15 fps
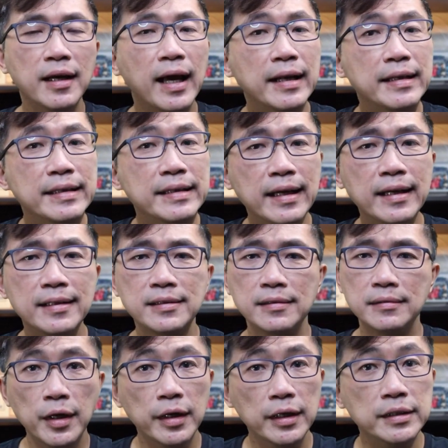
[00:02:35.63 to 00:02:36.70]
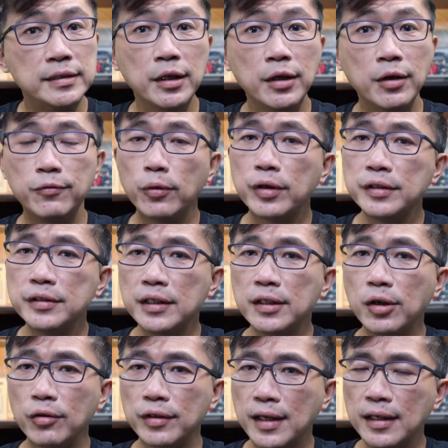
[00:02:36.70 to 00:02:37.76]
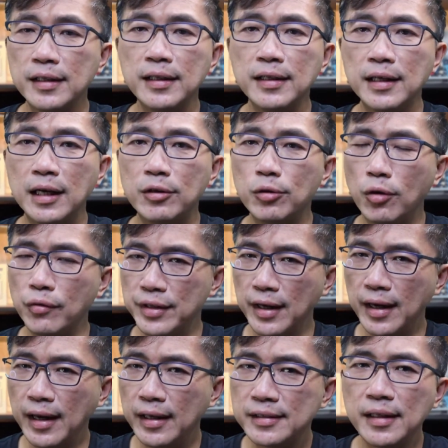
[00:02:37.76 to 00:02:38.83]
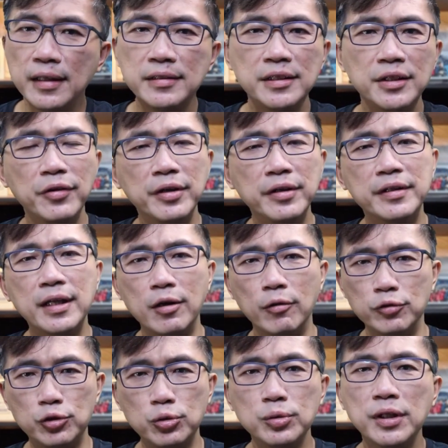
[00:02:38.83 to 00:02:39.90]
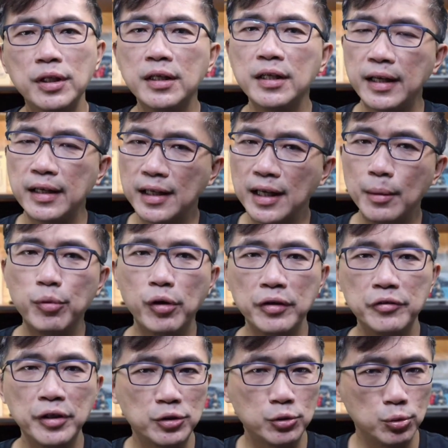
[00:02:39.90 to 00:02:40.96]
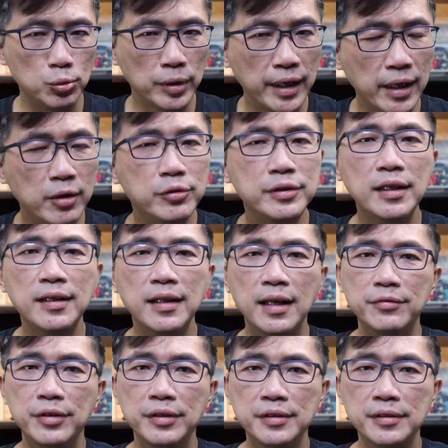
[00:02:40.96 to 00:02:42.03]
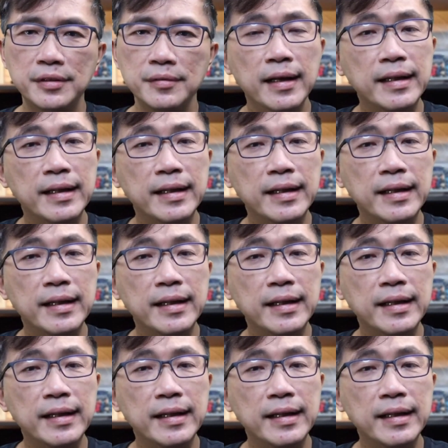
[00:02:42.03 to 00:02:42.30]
And yet, instead of focusing on cutting down on the excessive intake of sugar and carbohydrates to healthier levels,